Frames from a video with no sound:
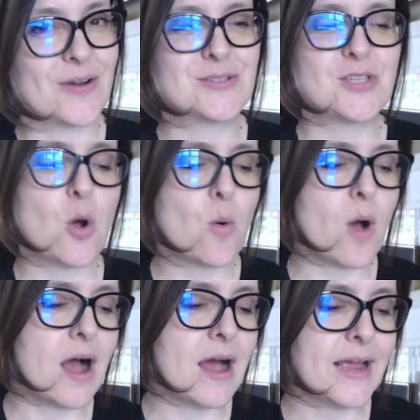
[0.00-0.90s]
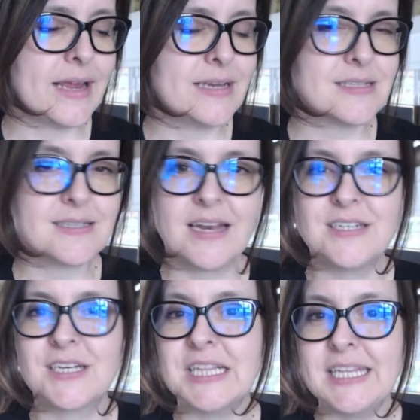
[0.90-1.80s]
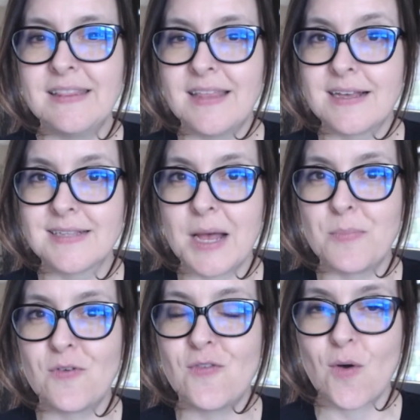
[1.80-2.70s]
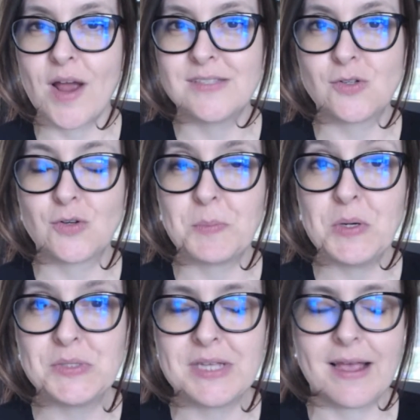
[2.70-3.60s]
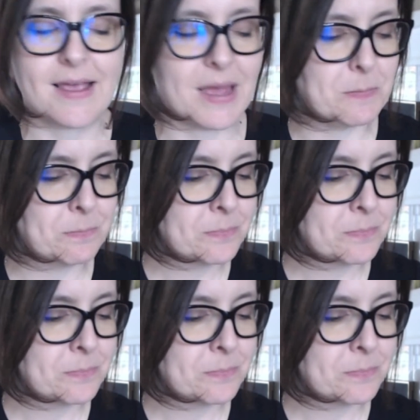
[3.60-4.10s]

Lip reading: So I decided to clean things up before I started posting again.